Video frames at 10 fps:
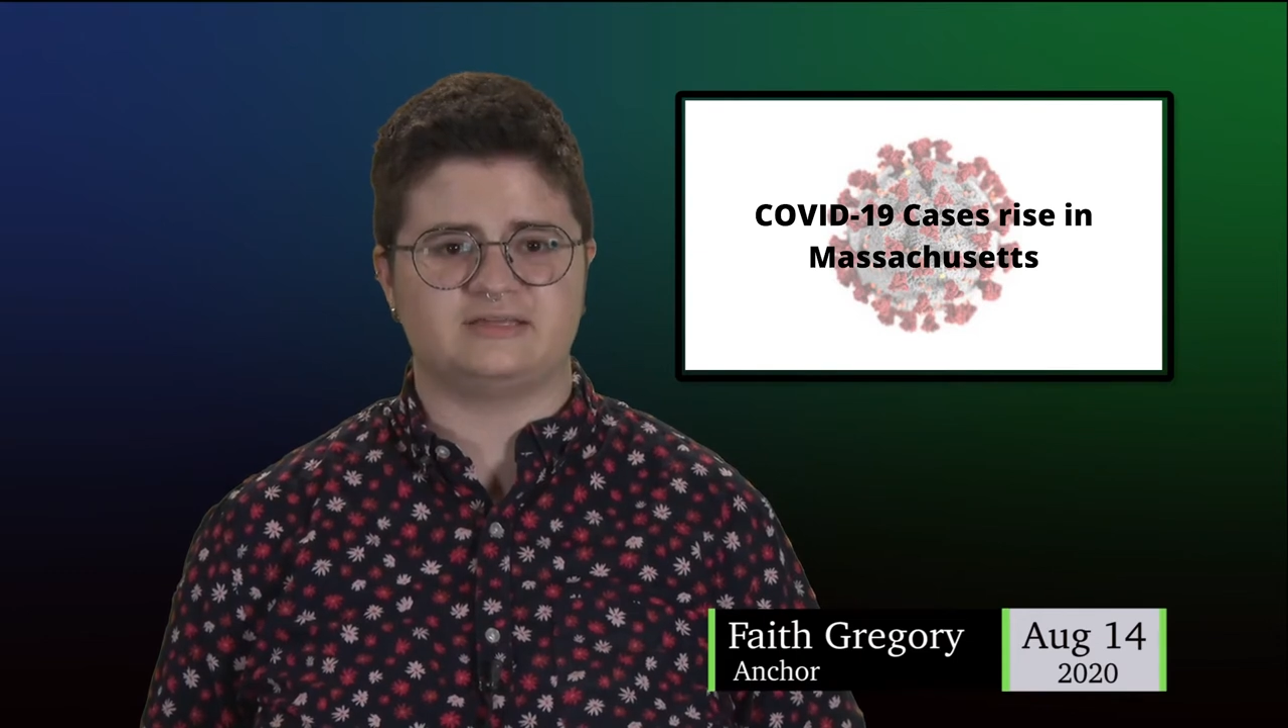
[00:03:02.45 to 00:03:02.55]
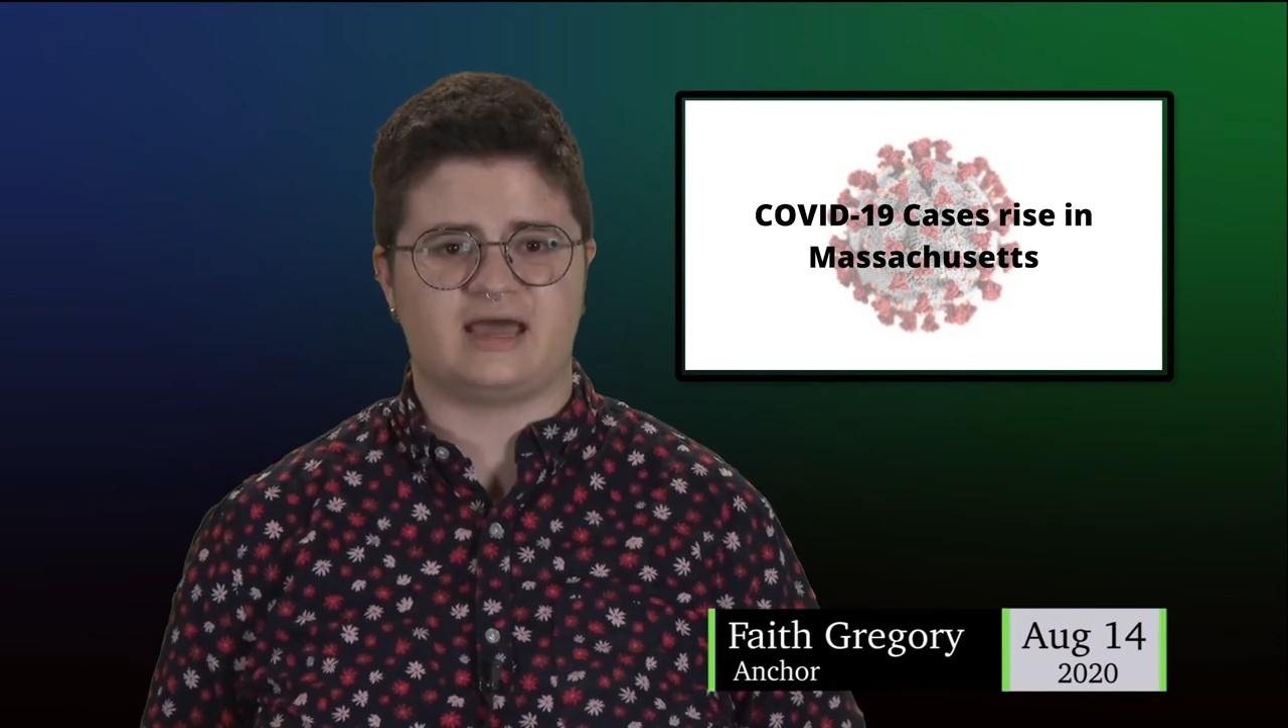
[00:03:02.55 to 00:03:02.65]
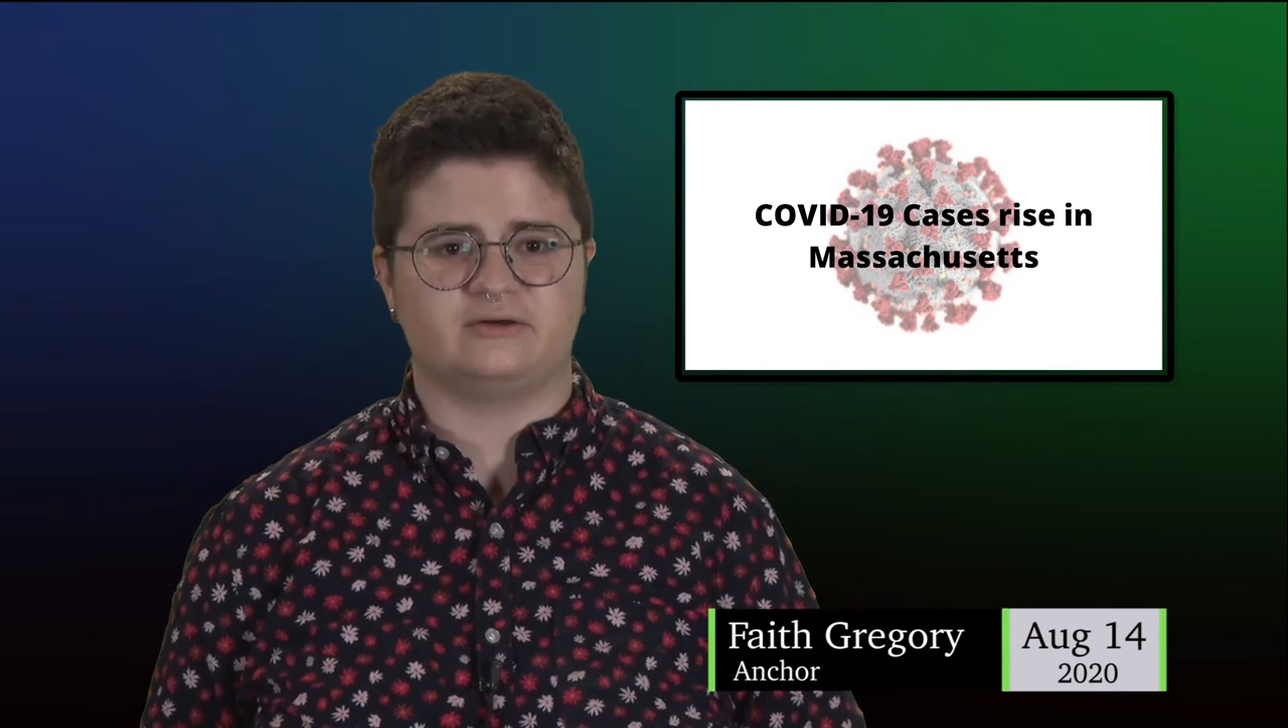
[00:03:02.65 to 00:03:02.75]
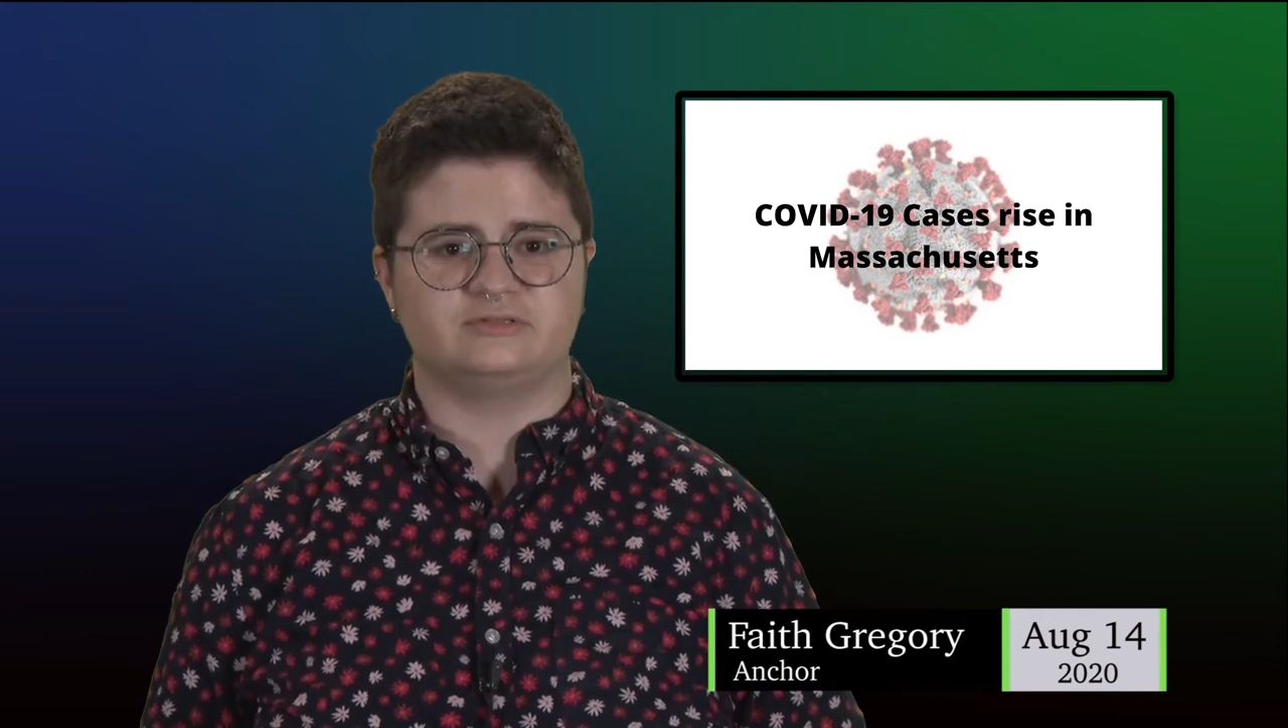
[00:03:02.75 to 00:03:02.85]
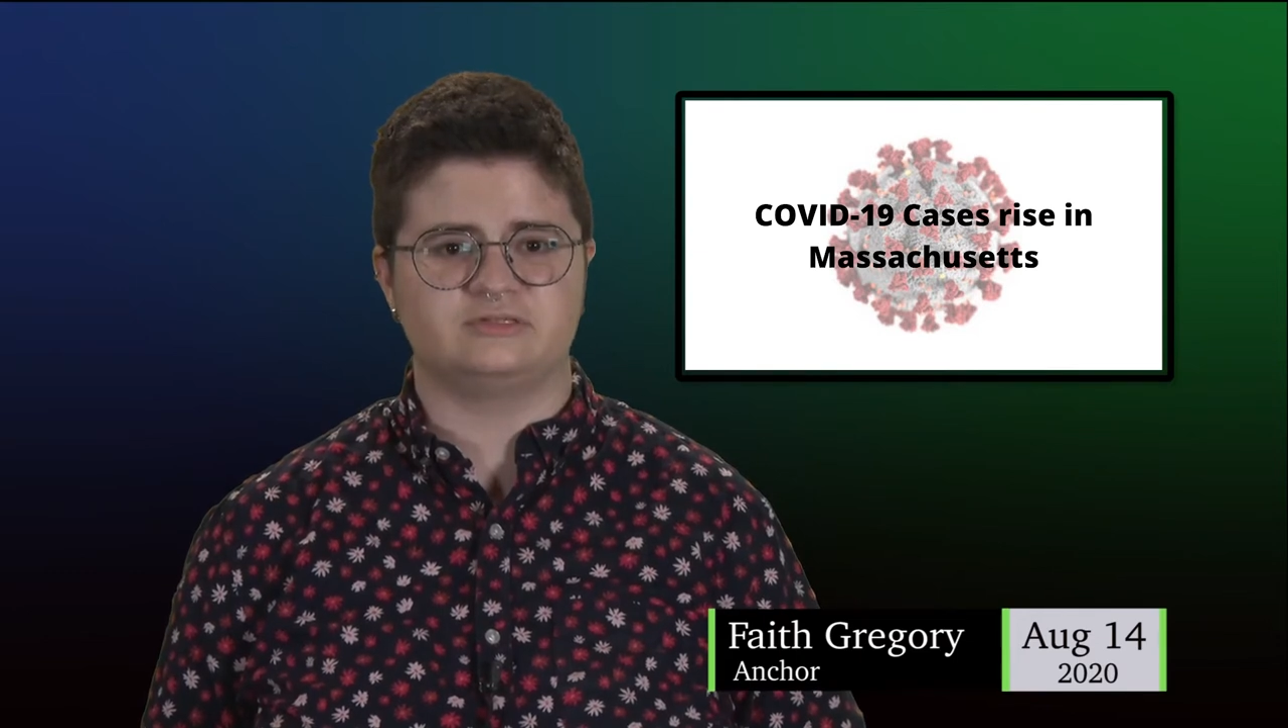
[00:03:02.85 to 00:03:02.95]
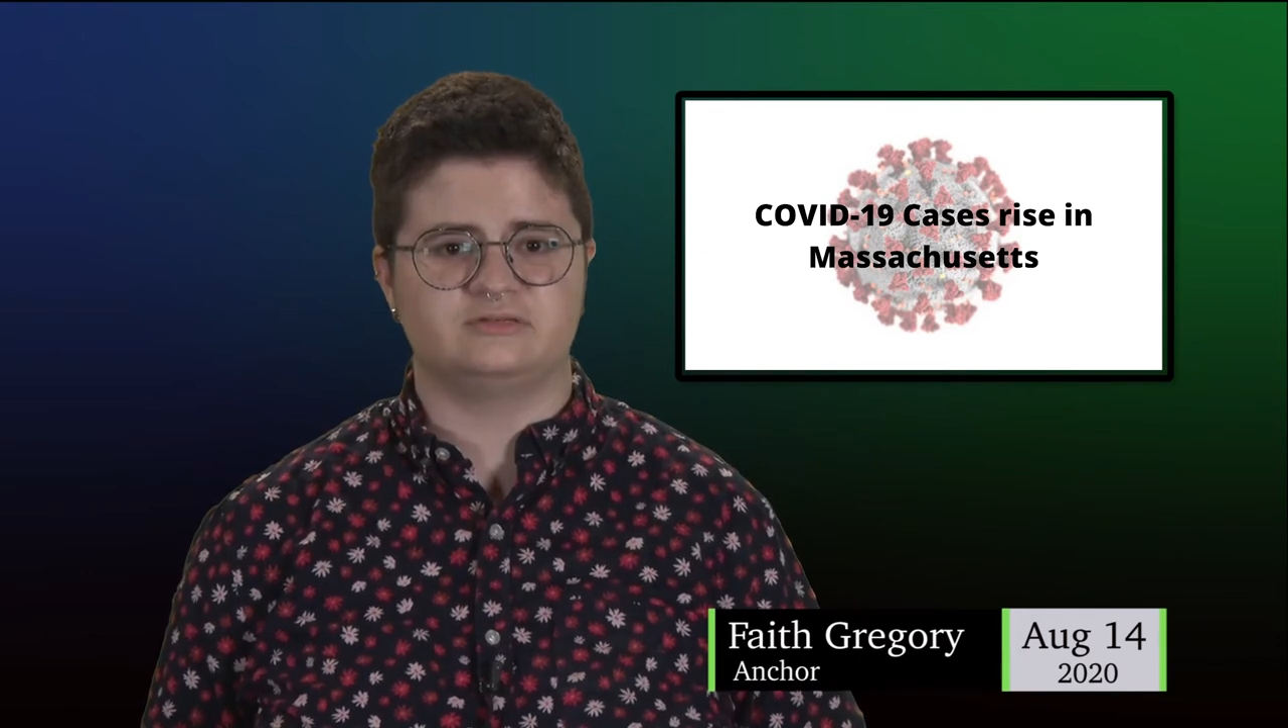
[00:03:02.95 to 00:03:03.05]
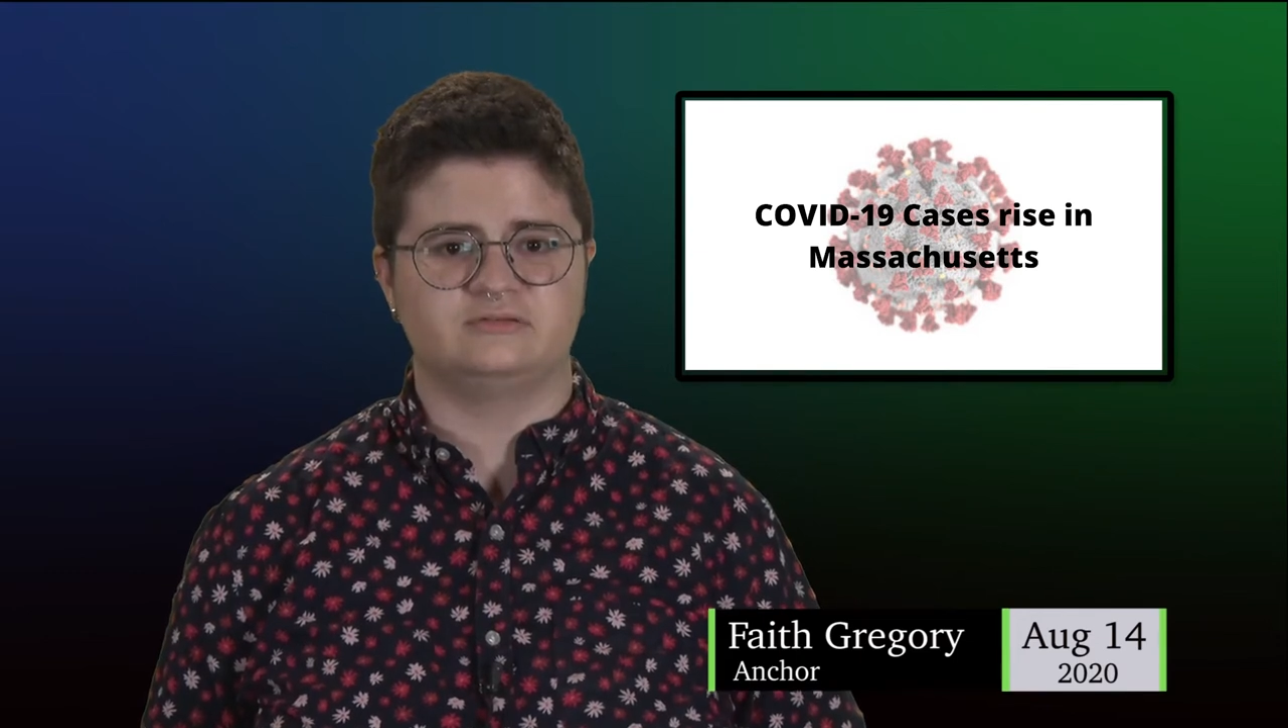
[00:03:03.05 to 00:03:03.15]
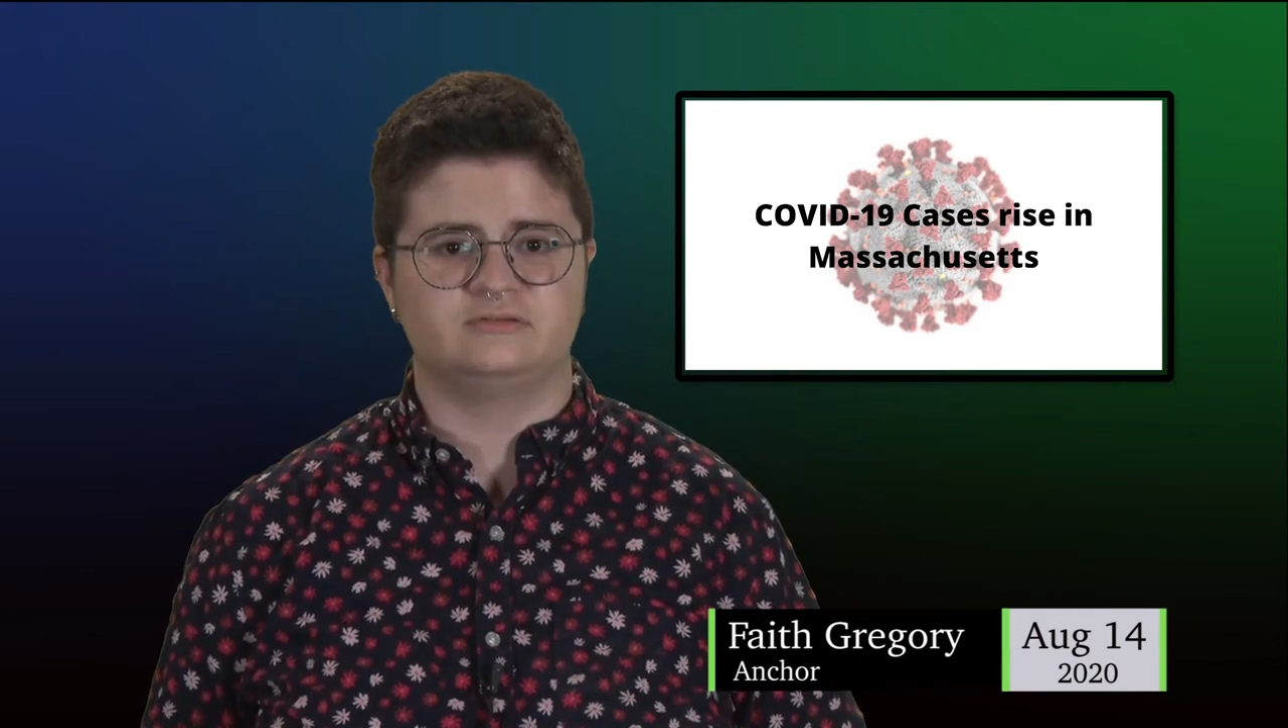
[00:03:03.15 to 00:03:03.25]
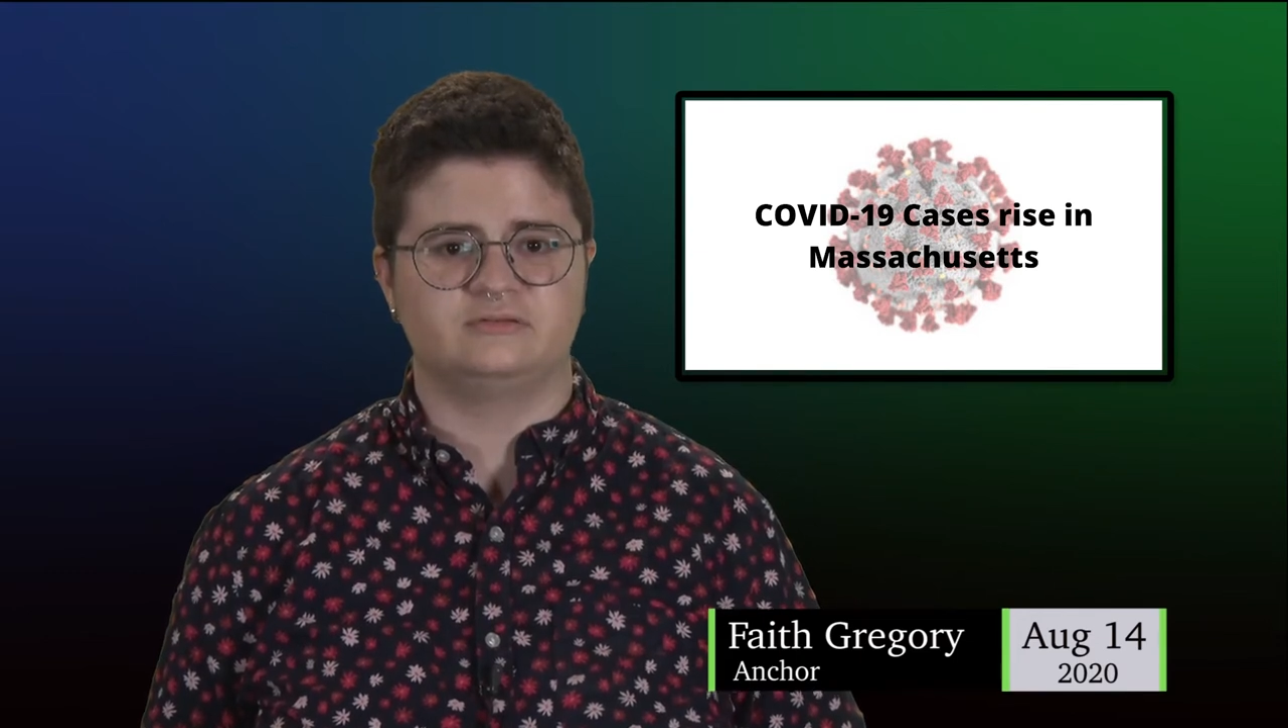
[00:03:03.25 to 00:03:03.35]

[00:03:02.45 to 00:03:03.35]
towns.